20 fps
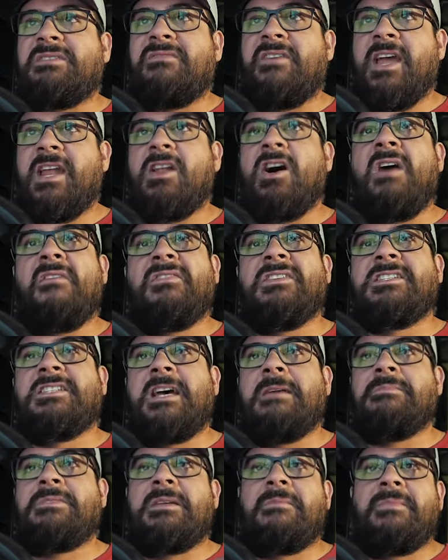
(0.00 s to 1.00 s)
fight,
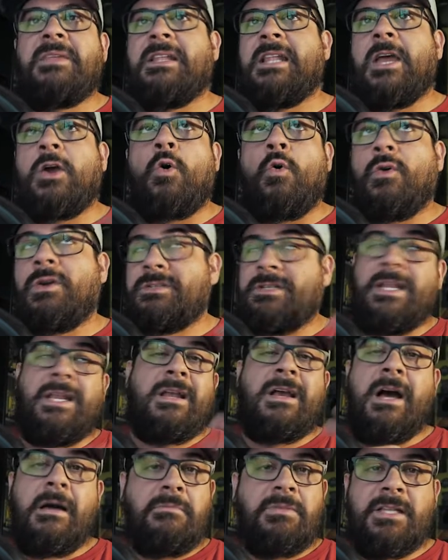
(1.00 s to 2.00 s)
oftentimes something like orcs and
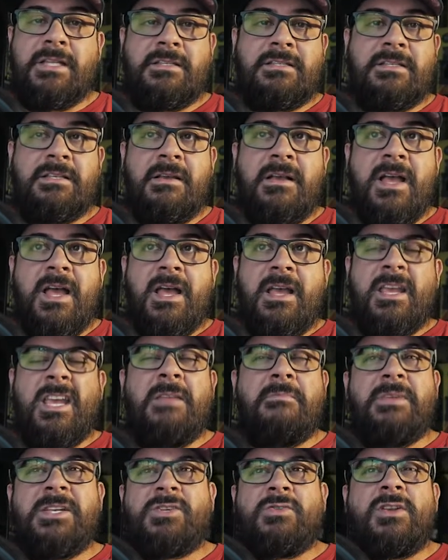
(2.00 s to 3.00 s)
goblins
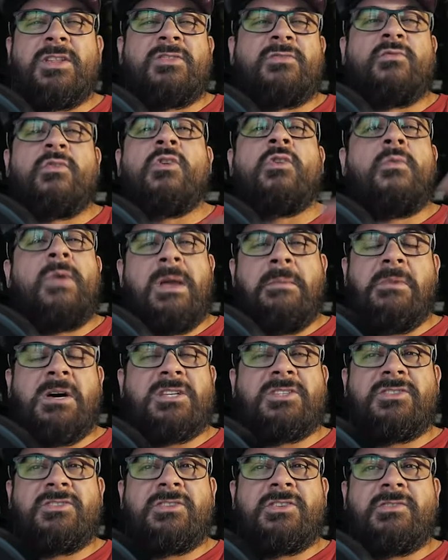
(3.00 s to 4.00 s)
can be sort of throwaway
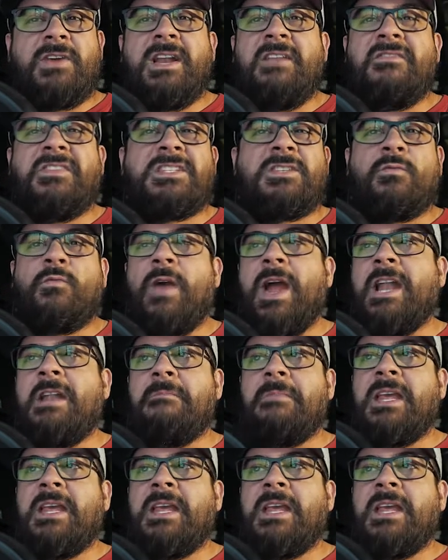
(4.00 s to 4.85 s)
monsters, right? If it's a random